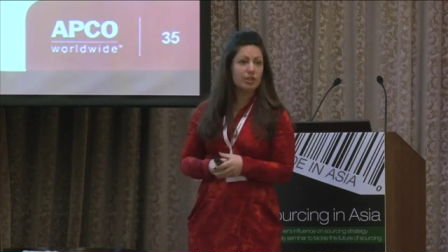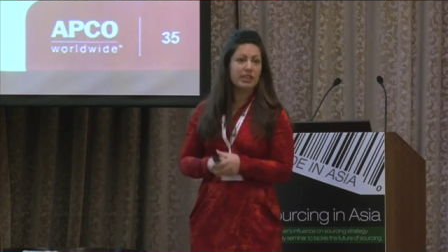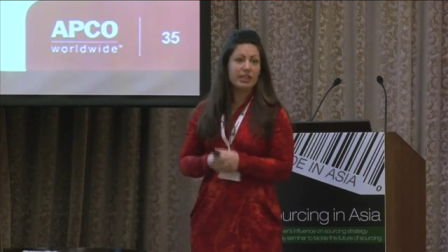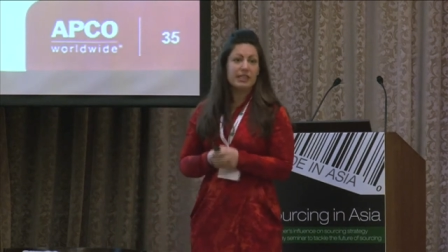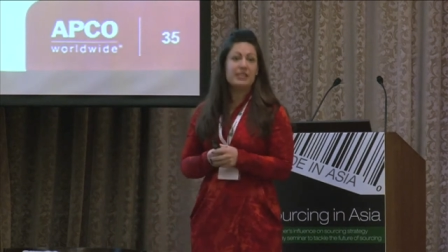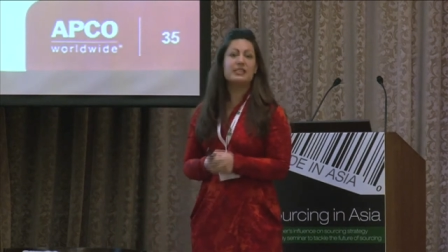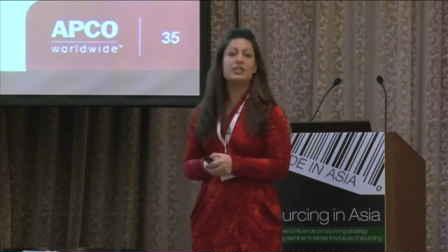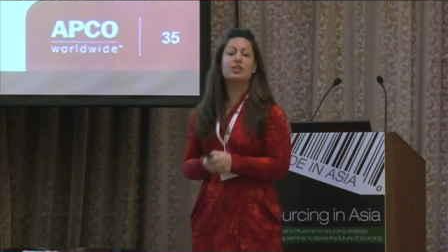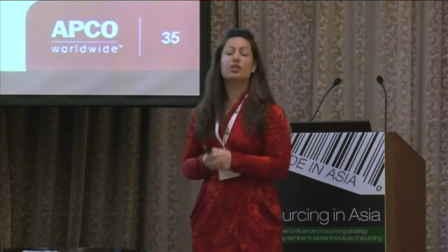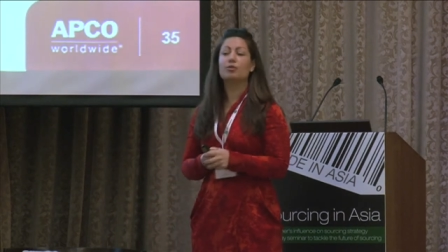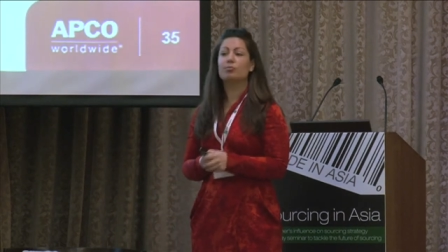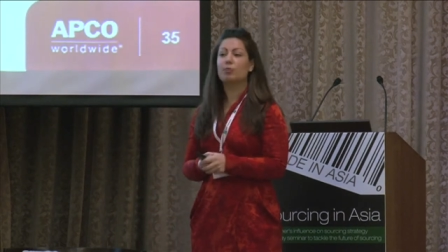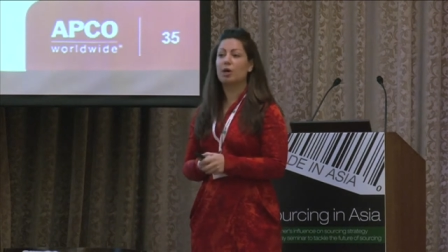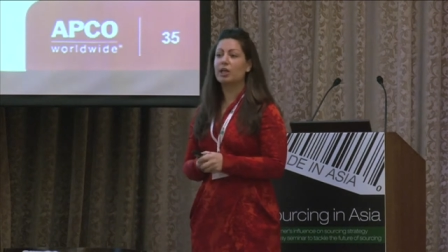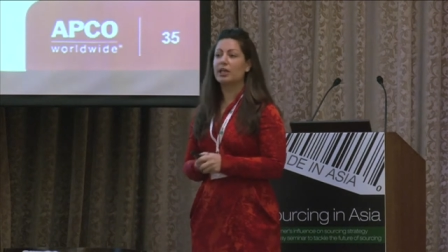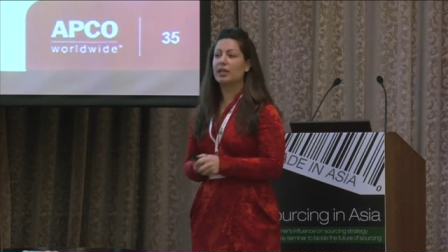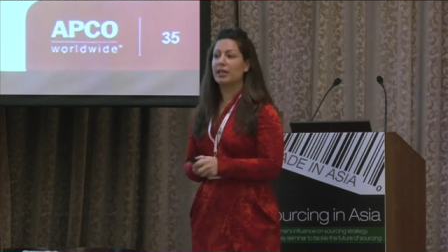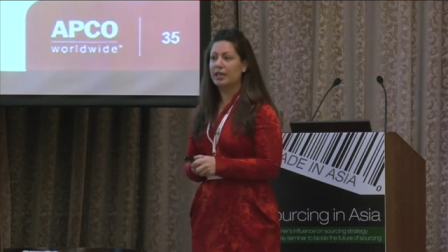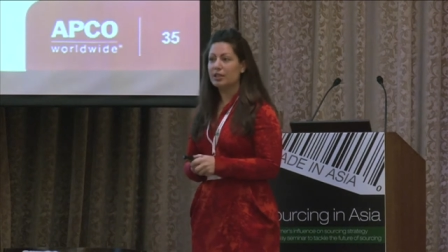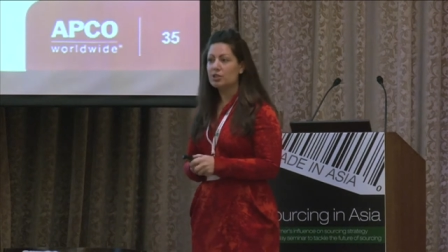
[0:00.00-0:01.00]
easier
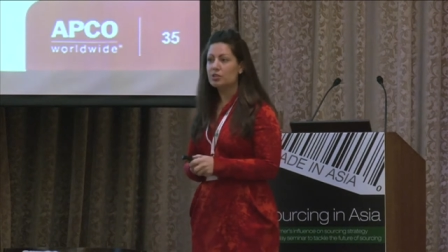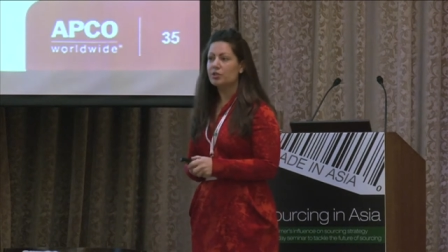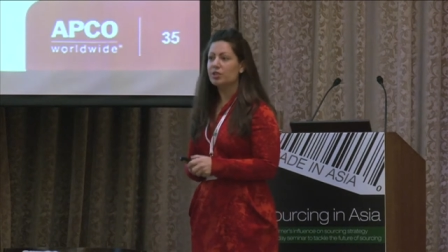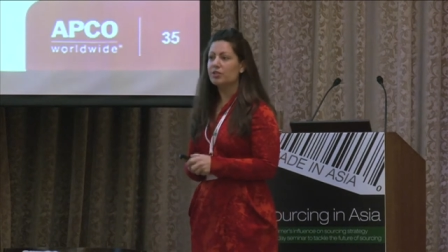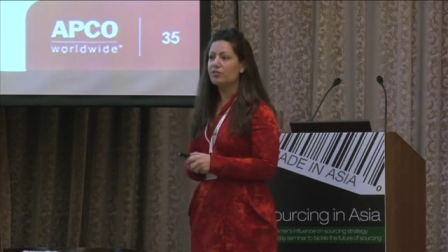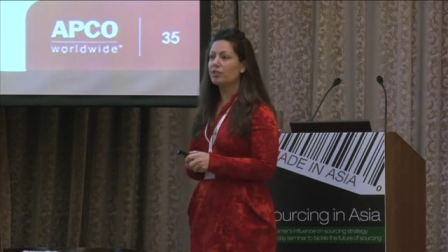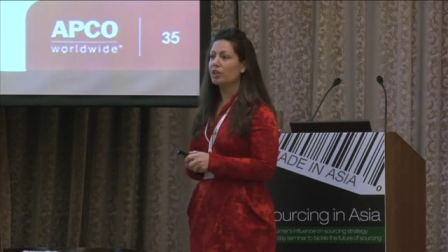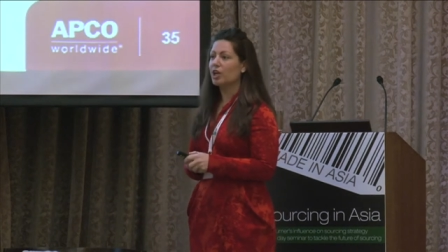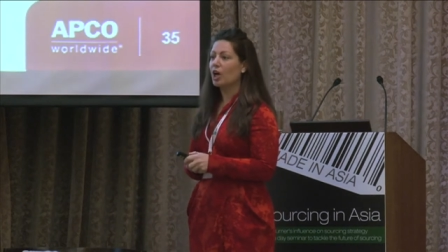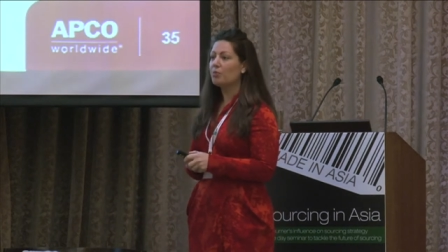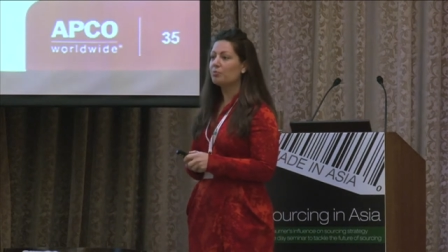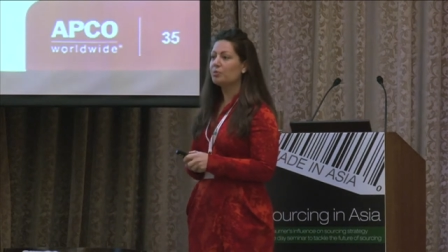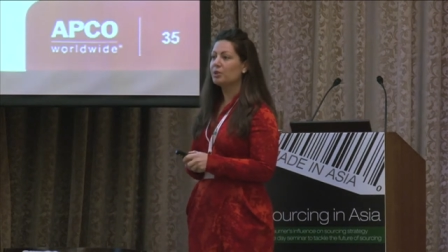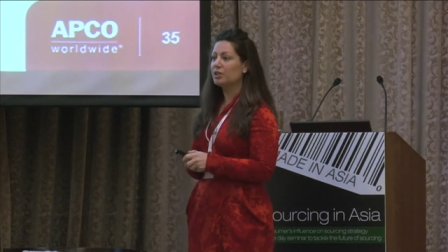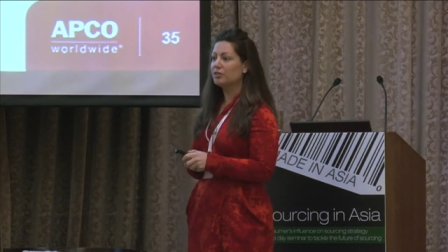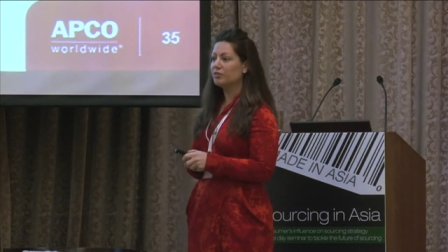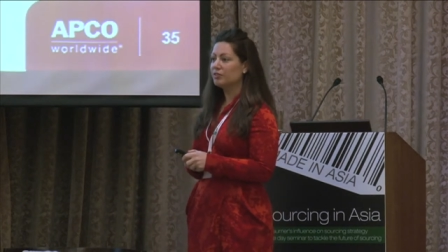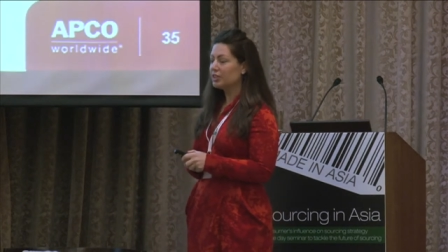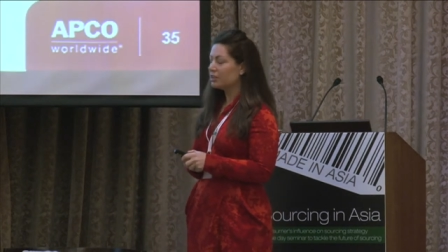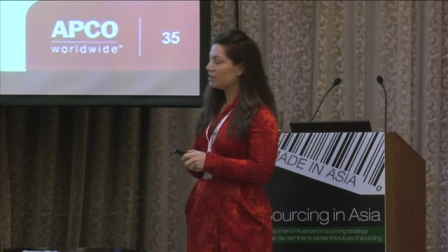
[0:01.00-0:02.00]
market entry for com
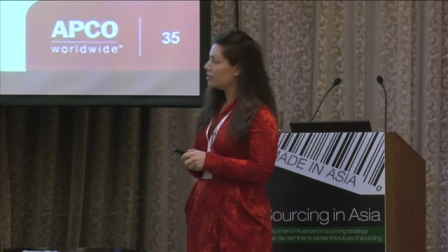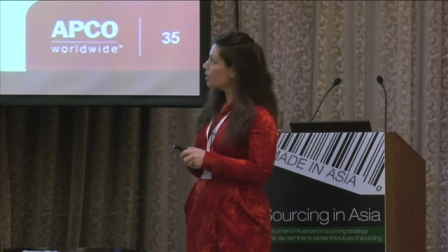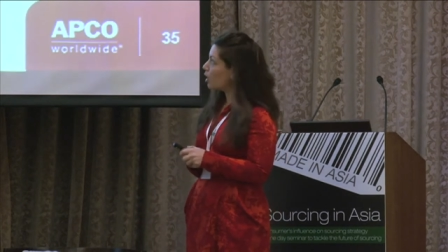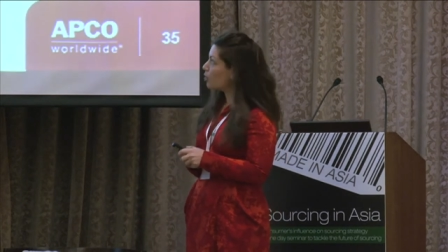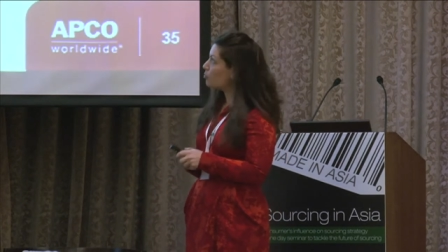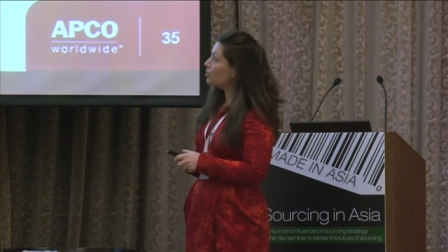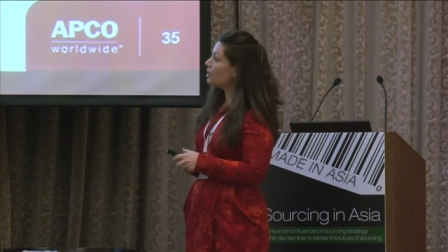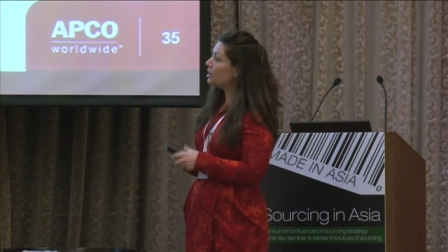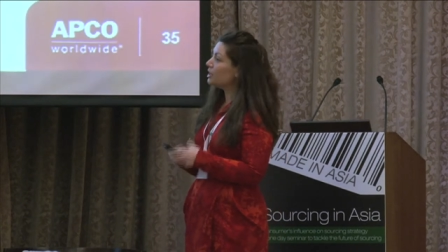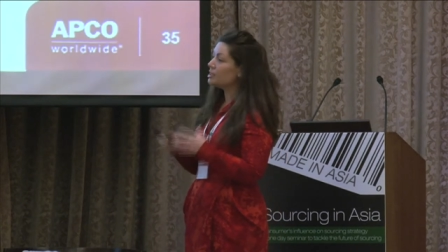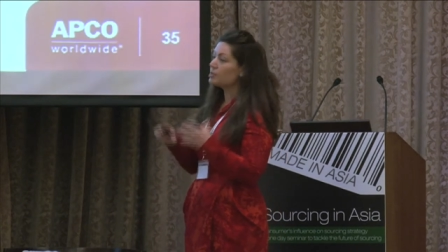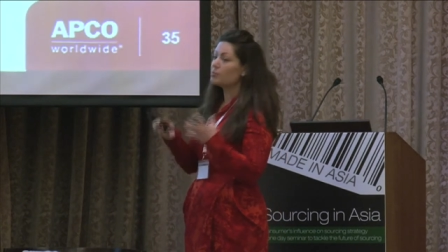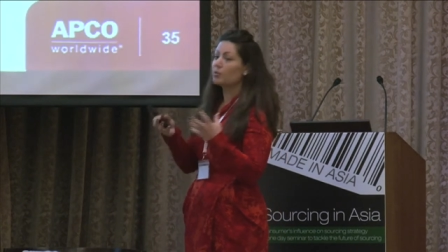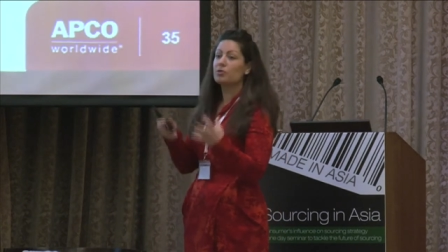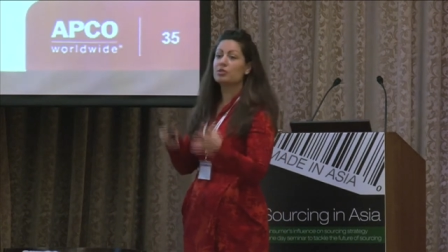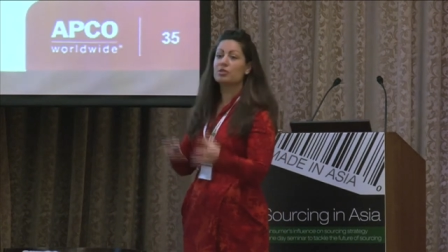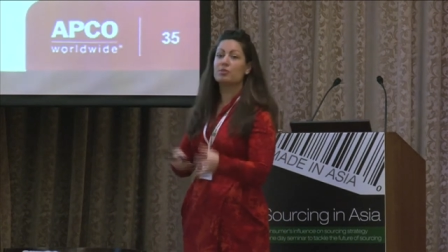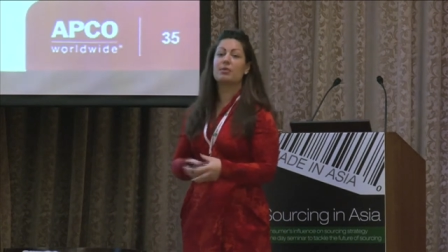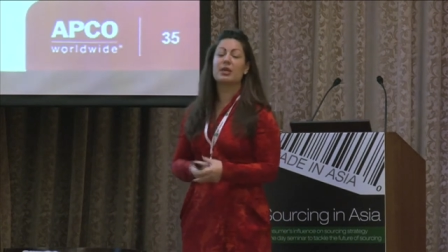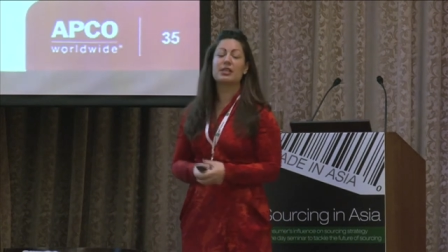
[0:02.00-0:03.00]
companies,
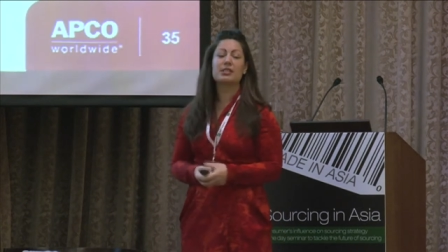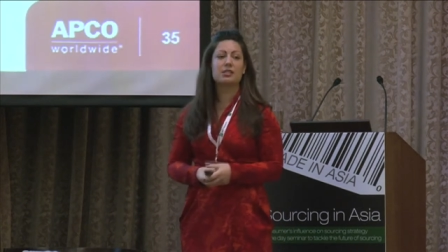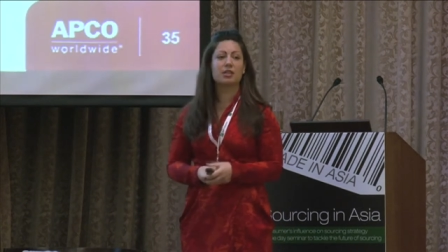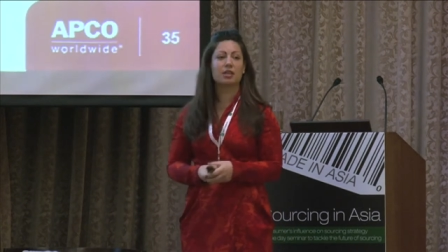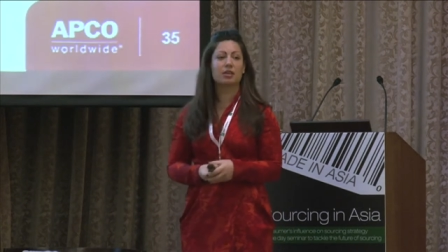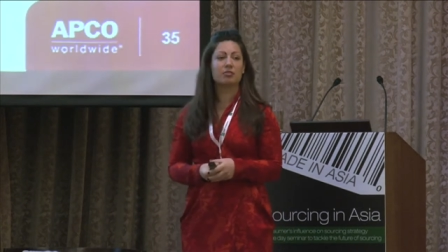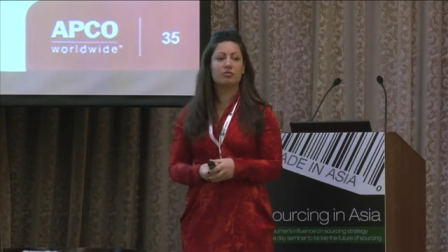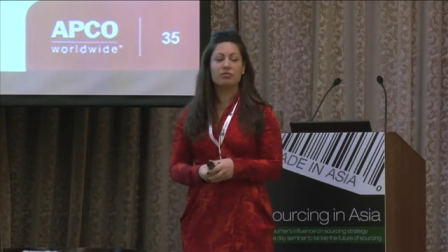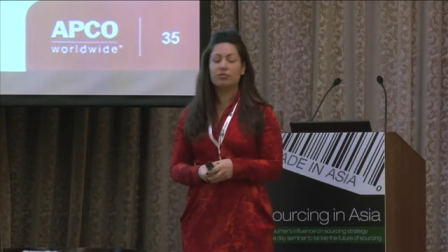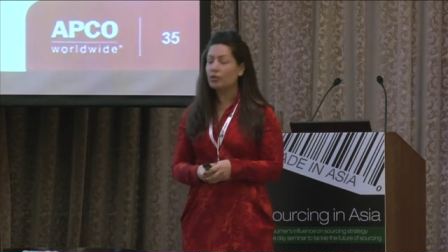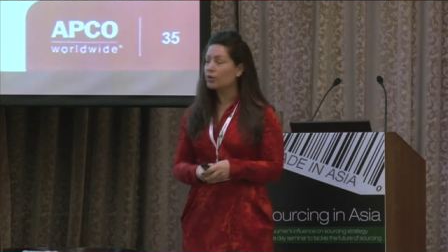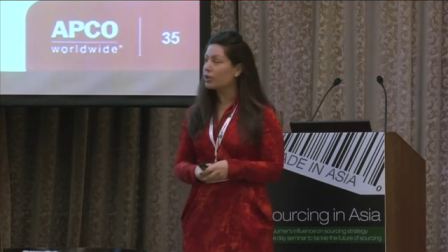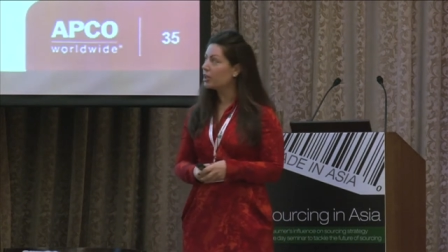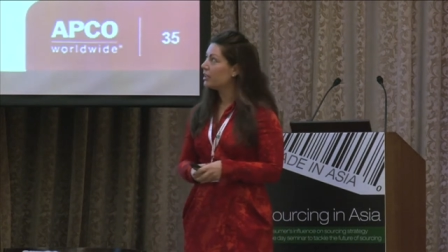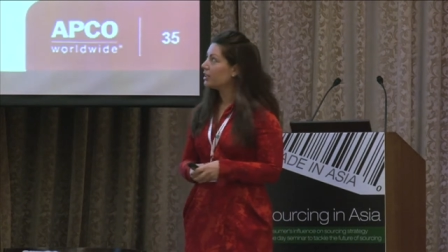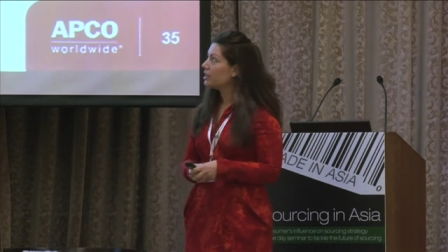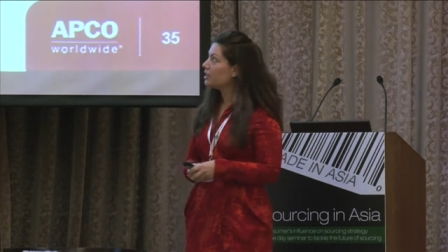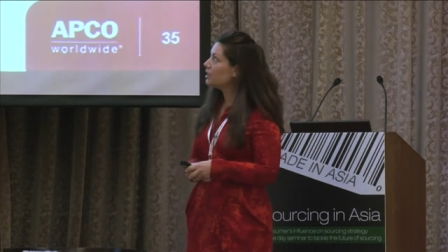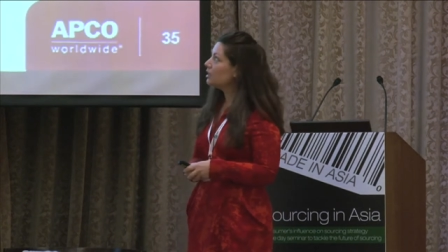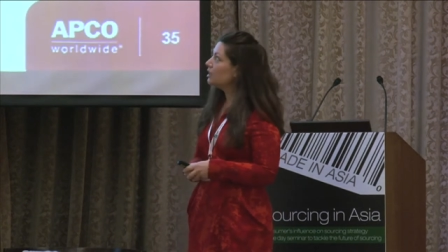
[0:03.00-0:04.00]
both domestic and
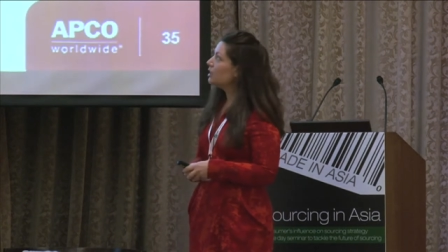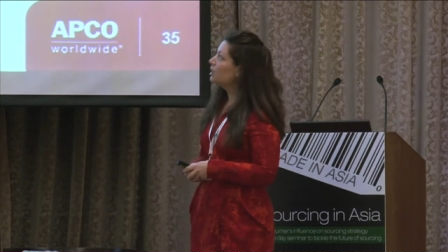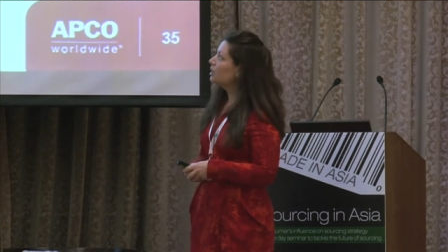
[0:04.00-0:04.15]
foreign,